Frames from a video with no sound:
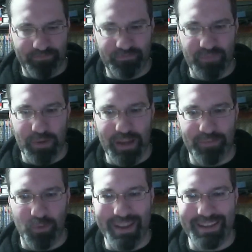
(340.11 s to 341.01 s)
they would
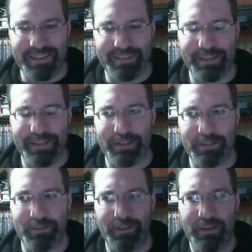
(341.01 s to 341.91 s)
have to wait
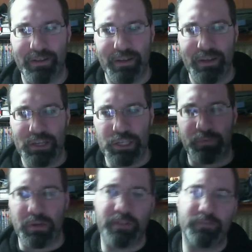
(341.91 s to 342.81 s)
until
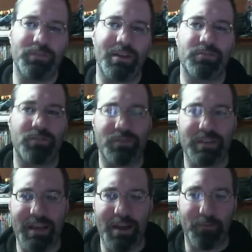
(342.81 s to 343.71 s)
spring of
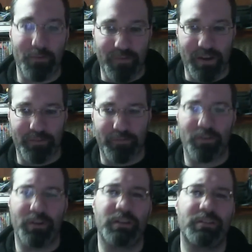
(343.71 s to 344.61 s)
2013 now for a final
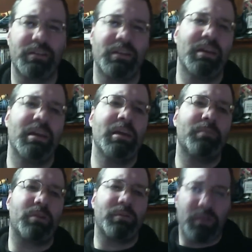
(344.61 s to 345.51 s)
verdict.
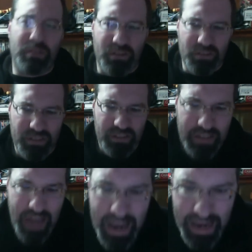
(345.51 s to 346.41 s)
Pretty much, they're just
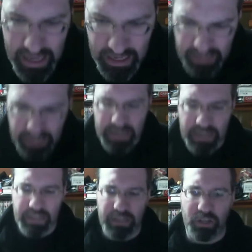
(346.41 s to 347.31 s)
denying
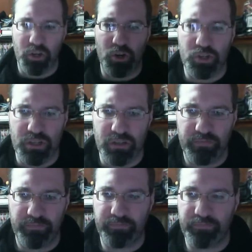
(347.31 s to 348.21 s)
an incursion
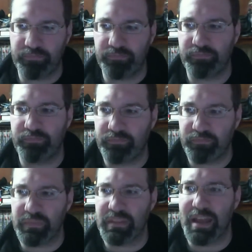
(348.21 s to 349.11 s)

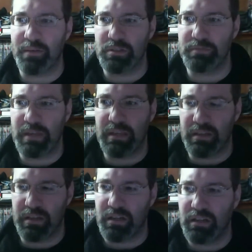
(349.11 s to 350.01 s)
that was being
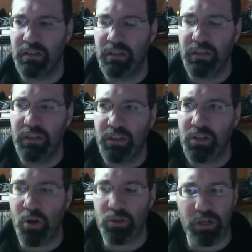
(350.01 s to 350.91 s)

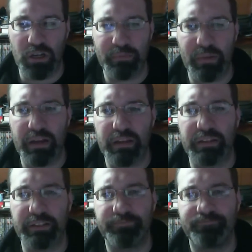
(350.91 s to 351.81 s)
called on
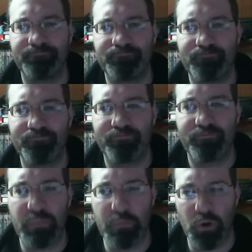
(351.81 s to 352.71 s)
by
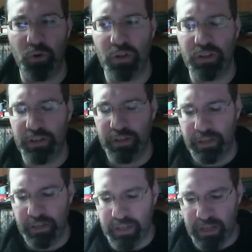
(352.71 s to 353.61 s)
Motorola.
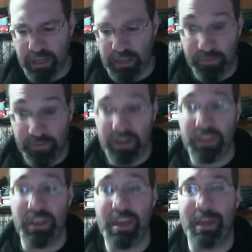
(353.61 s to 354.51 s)
The funny
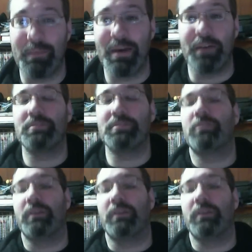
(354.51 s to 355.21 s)
thing about this